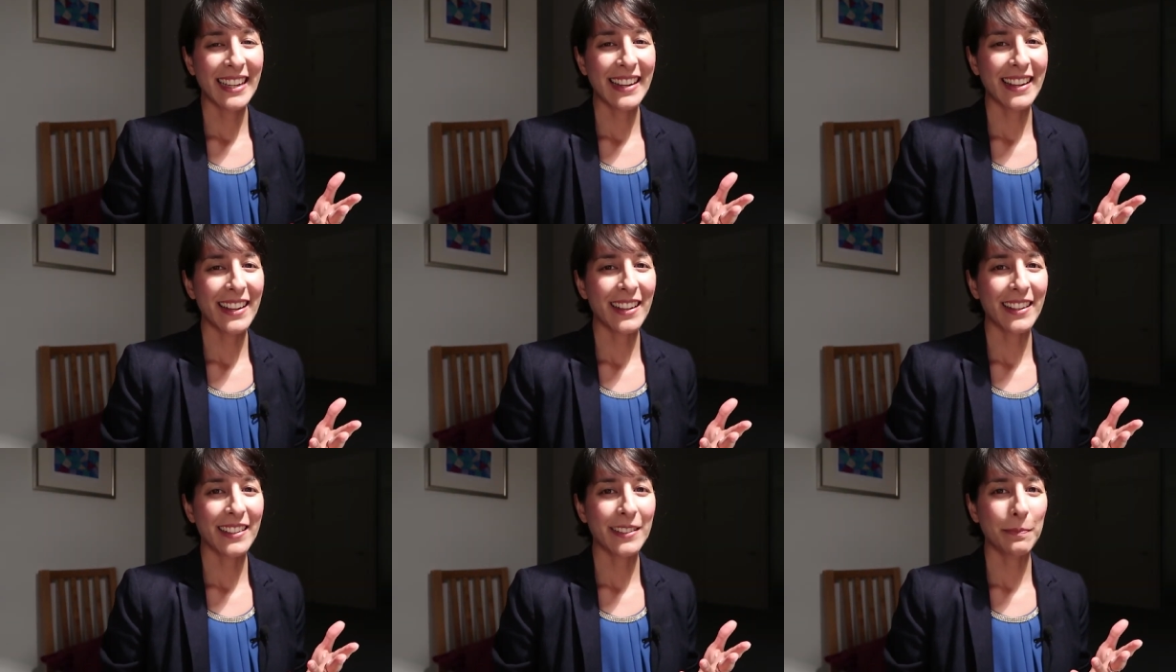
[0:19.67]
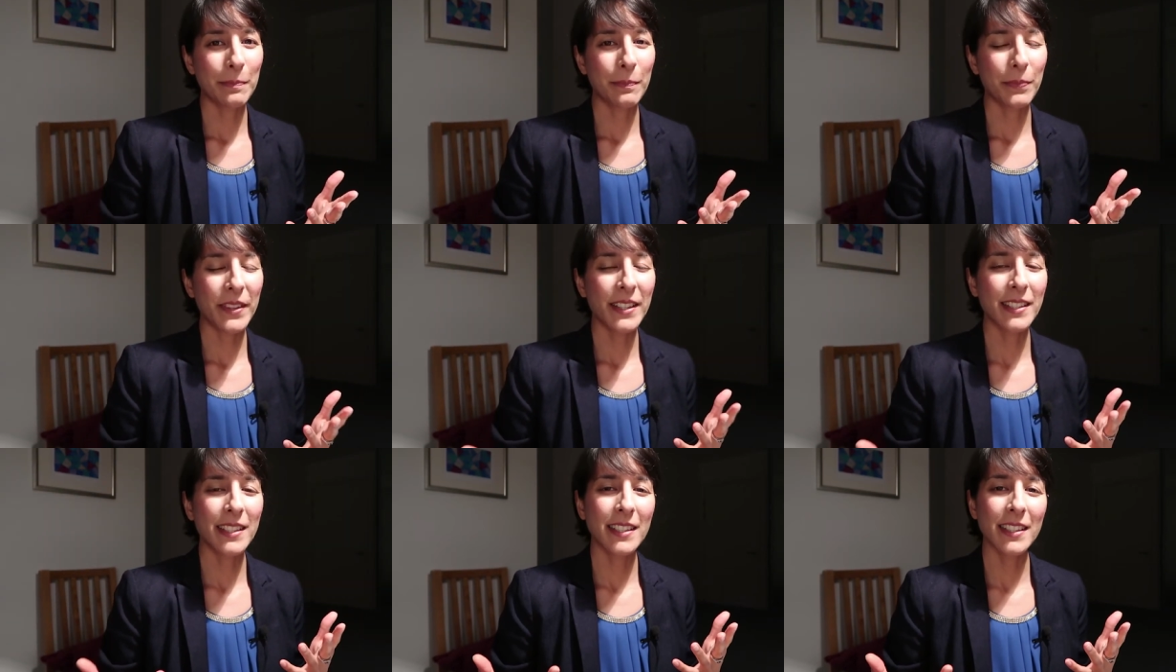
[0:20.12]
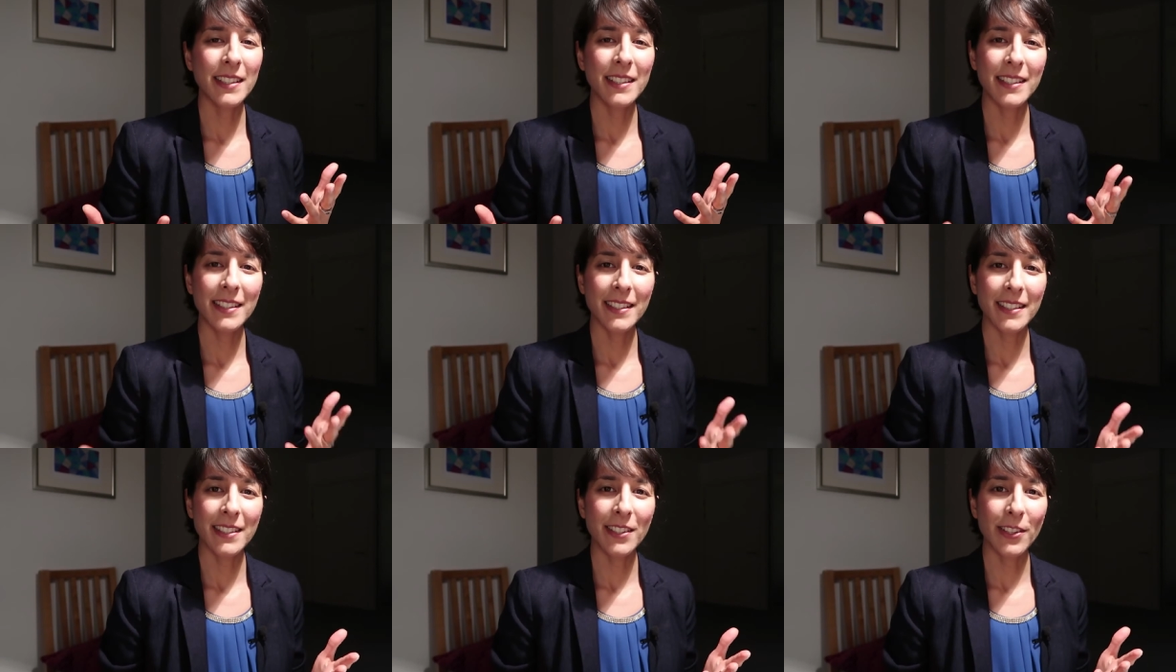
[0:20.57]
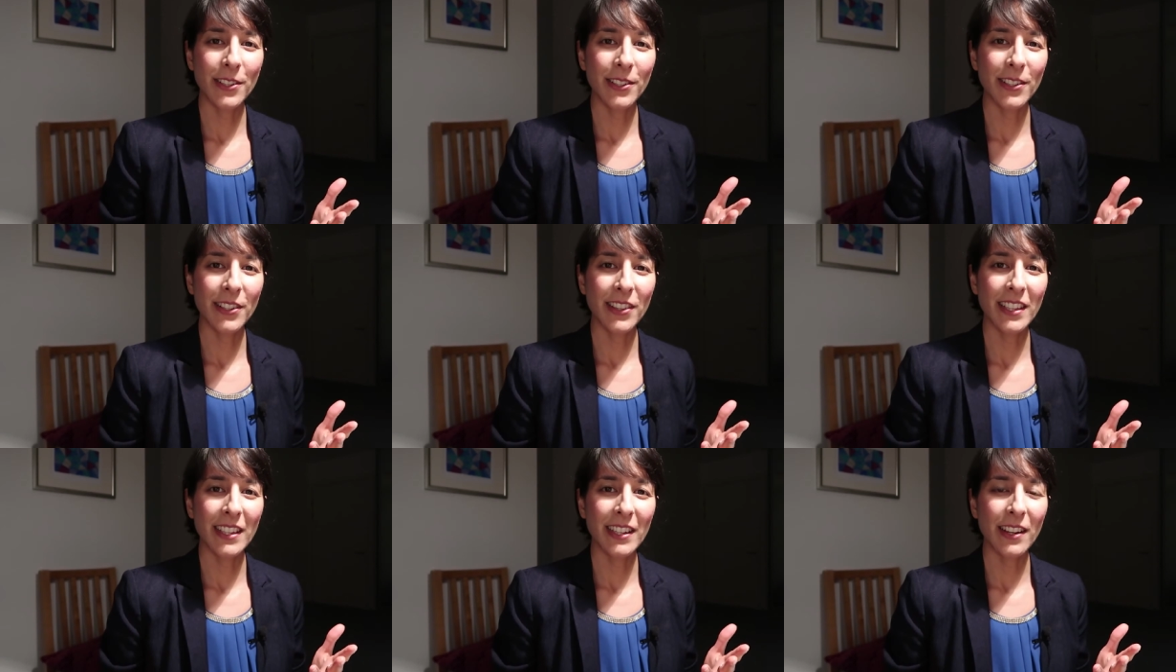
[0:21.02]
and this is a
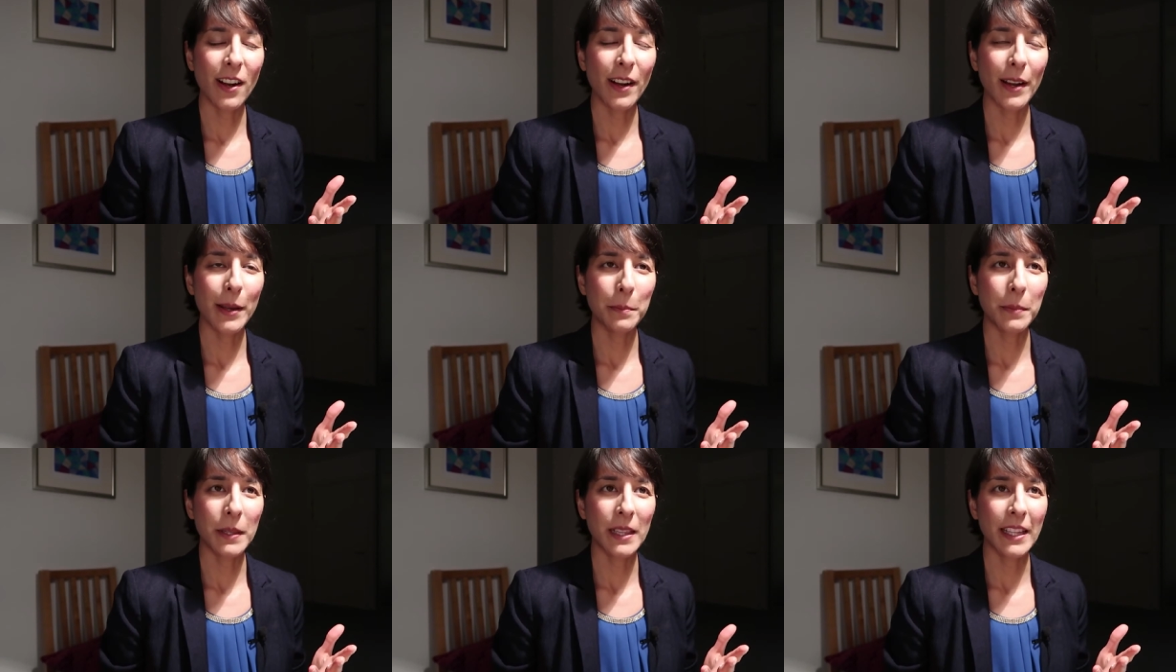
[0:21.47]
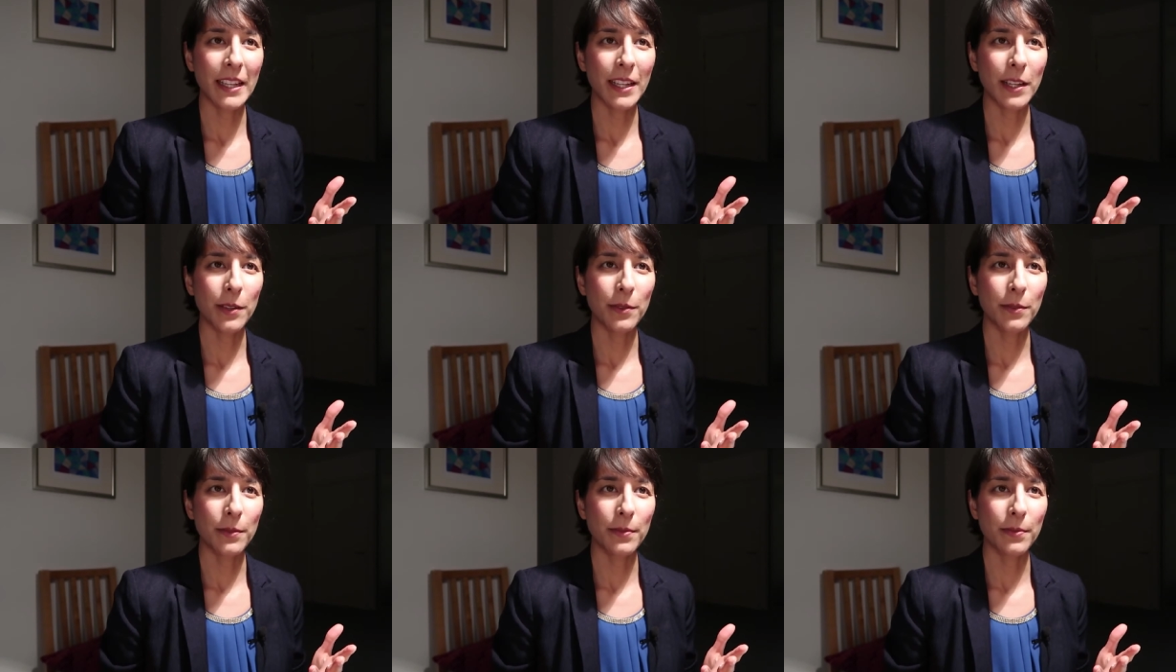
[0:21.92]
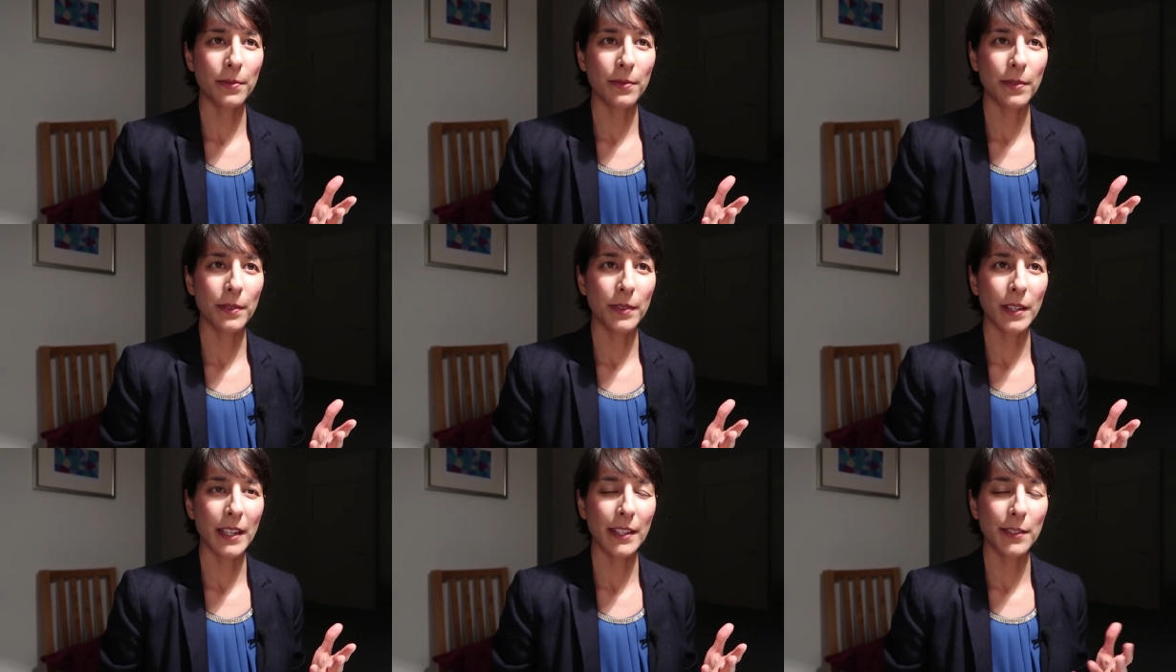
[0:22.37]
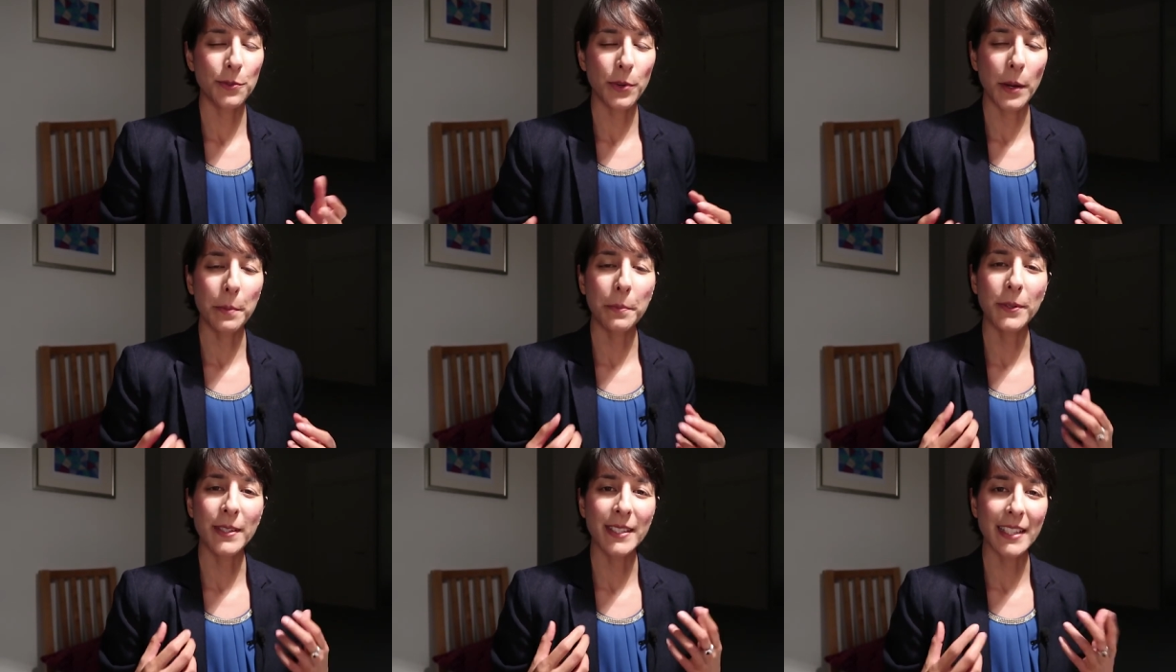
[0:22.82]
song that I believe is
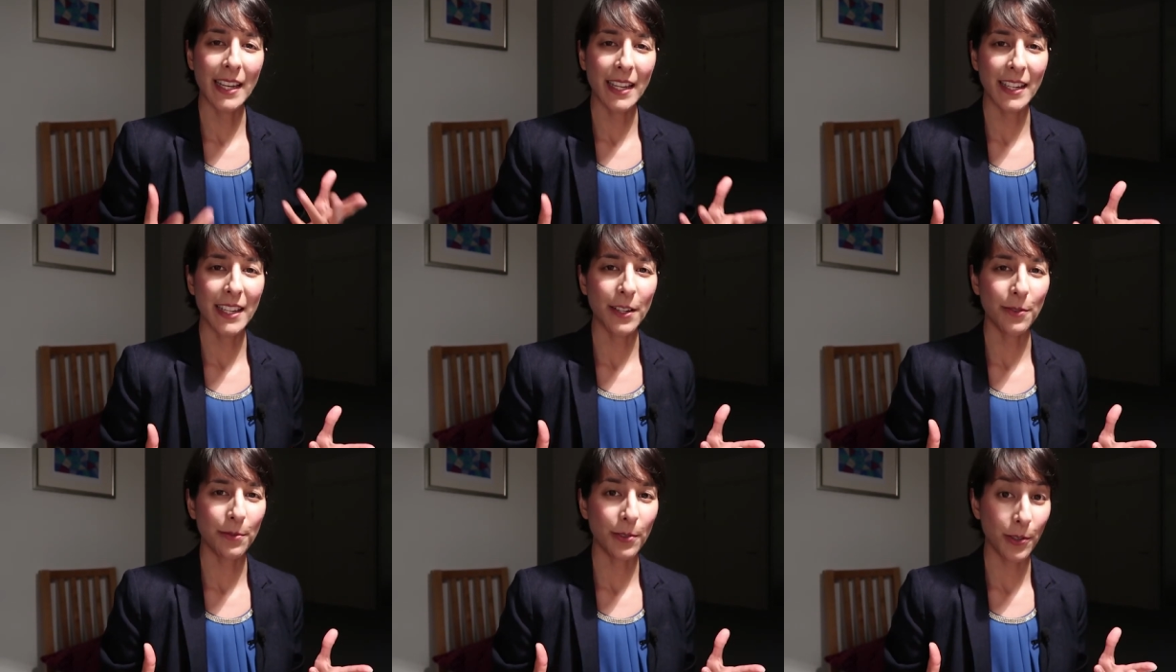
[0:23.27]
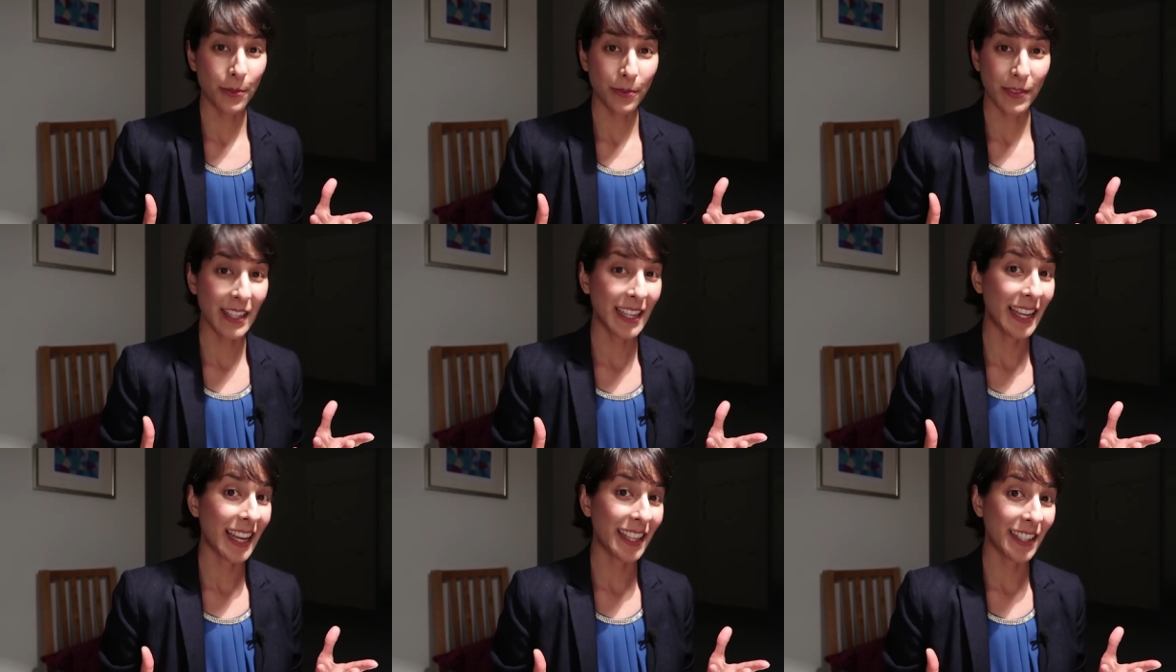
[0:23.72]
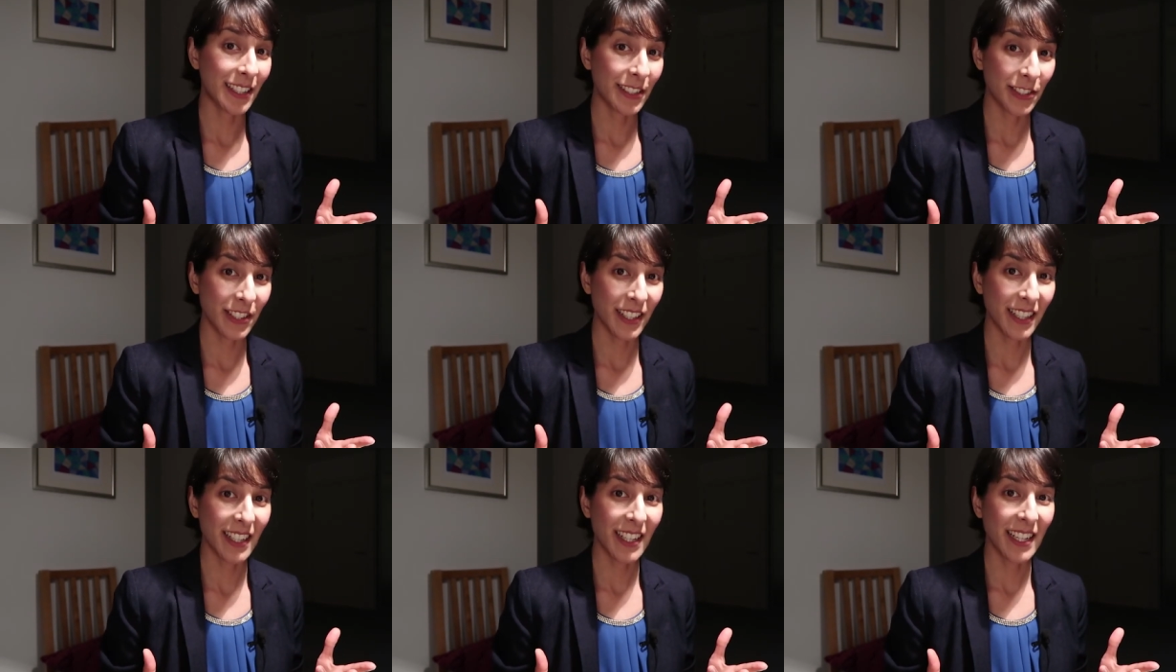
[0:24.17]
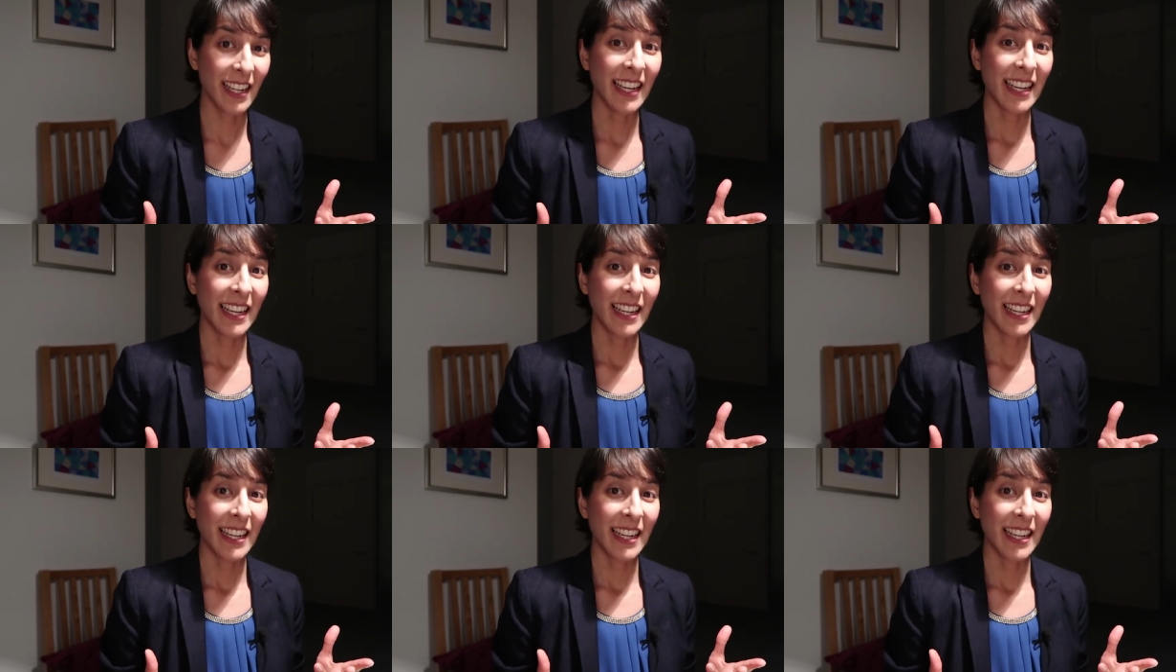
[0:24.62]
representative of the energy